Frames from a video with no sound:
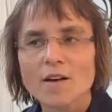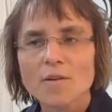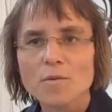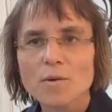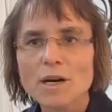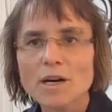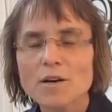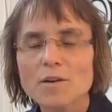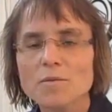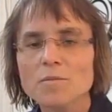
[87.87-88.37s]

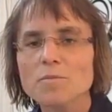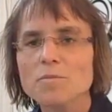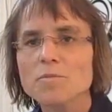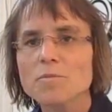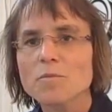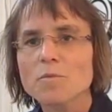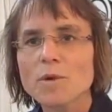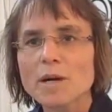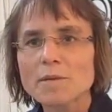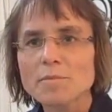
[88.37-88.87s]
Well,
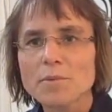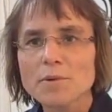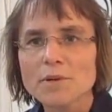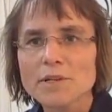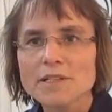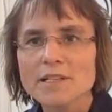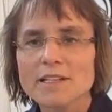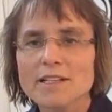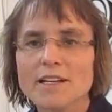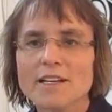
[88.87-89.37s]
one
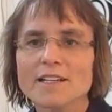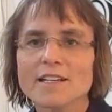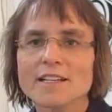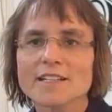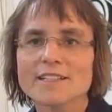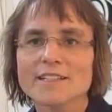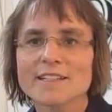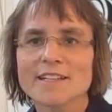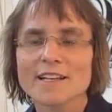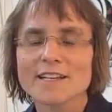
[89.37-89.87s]
point that I'd
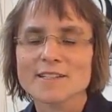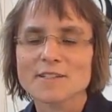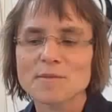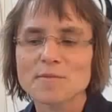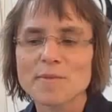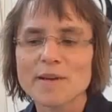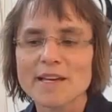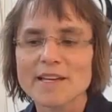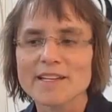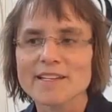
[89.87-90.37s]
actually like to
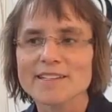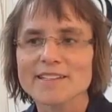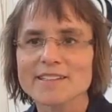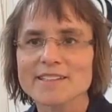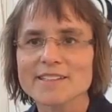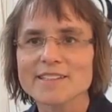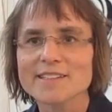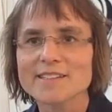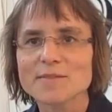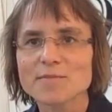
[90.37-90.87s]
make
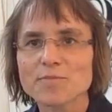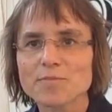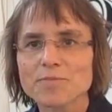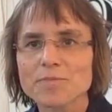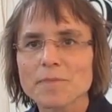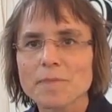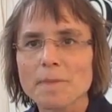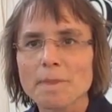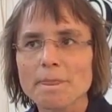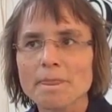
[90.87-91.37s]
is
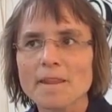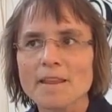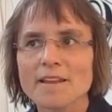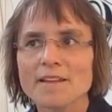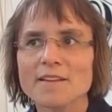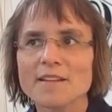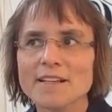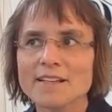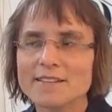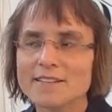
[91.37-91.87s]

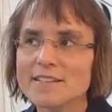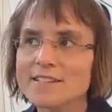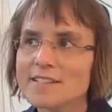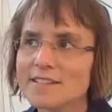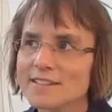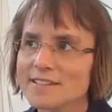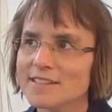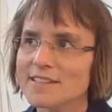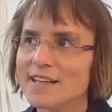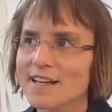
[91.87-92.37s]
this
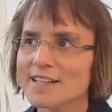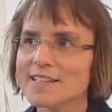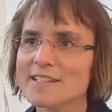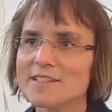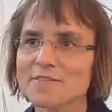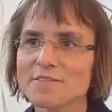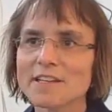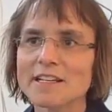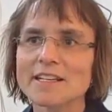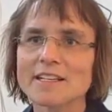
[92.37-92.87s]
is a nice
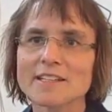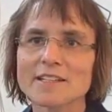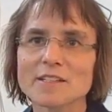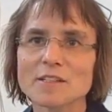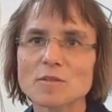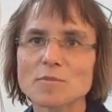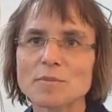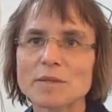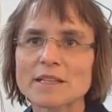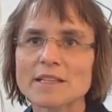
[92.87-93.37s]
event,
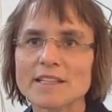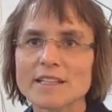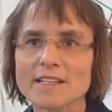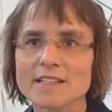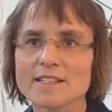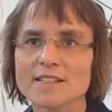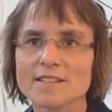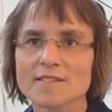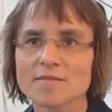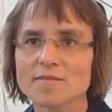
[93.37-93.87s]
but
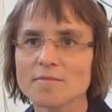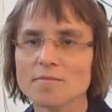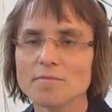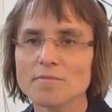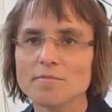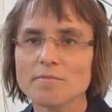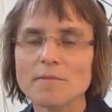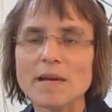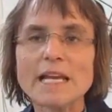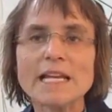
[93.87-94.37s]
there's
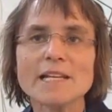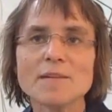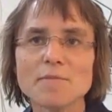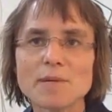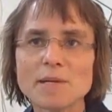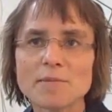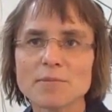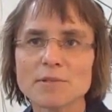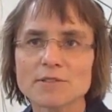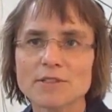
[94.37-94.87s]
many
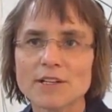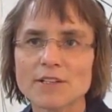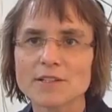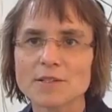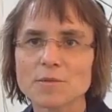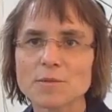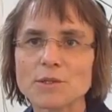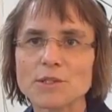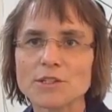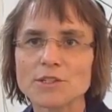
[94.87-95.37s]
people around the
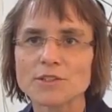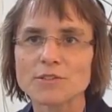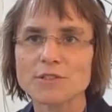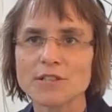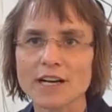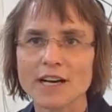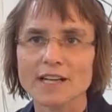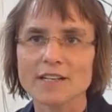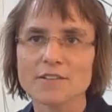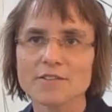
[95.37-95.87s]
world who
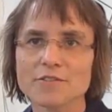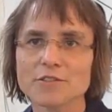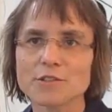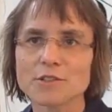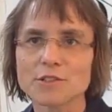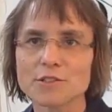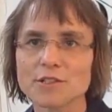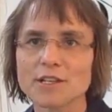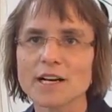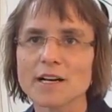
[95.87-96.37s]
can't
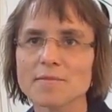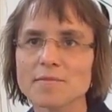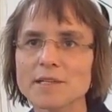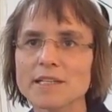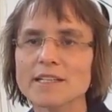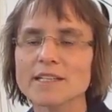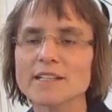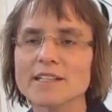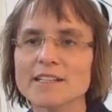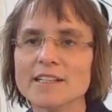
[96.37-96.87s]
afford to come
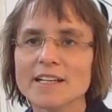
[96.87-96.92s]
here.